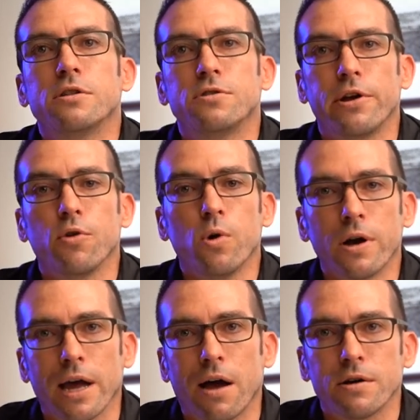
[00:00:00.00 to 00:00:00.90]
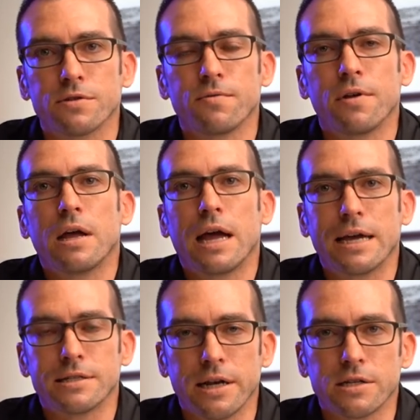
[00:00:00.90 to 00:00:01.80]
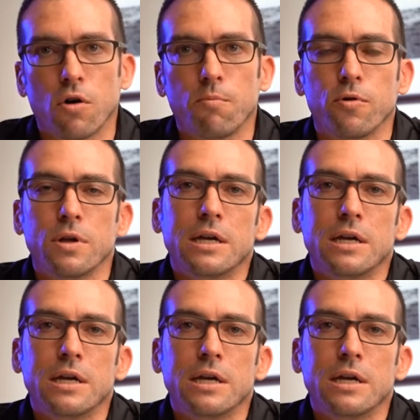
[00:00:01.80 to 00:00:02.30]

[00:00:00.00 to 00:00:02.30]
during work hours, as an example.